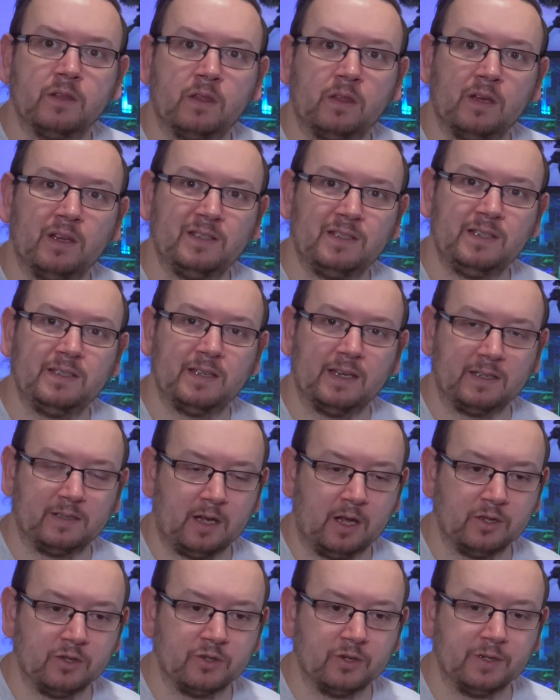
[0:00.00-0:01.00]

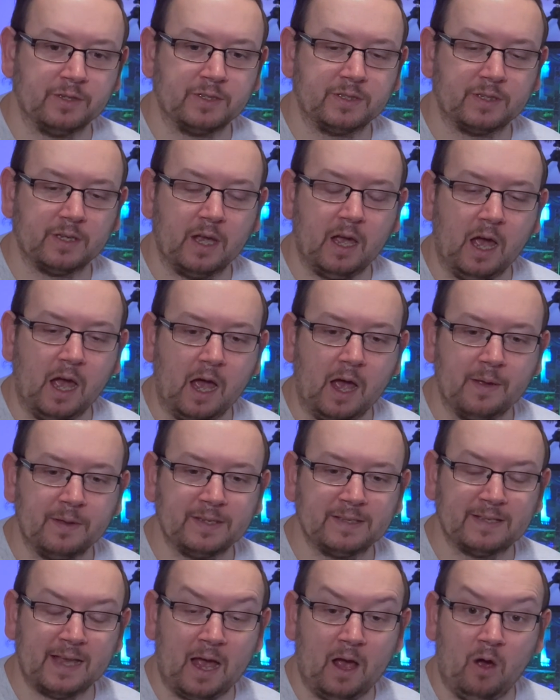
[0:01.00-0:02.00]
3600
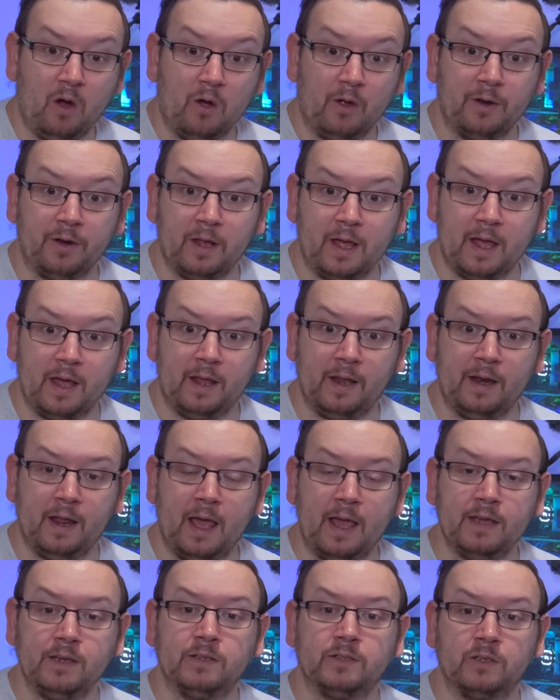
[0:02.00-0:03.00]
sat on an
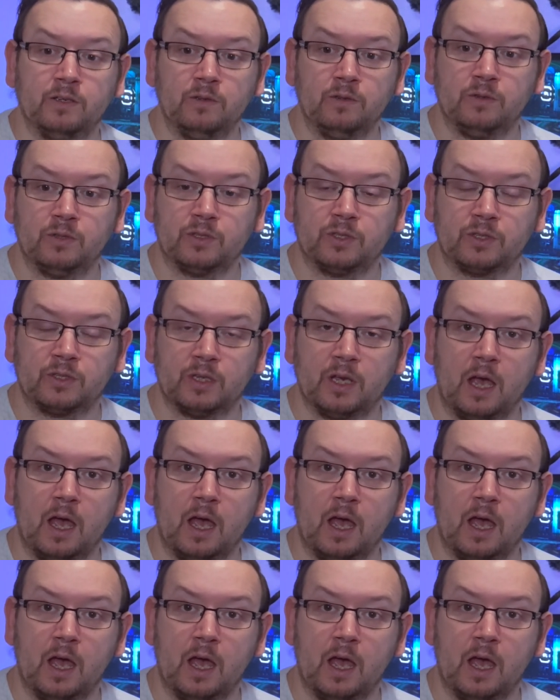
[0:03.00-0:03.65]
Asus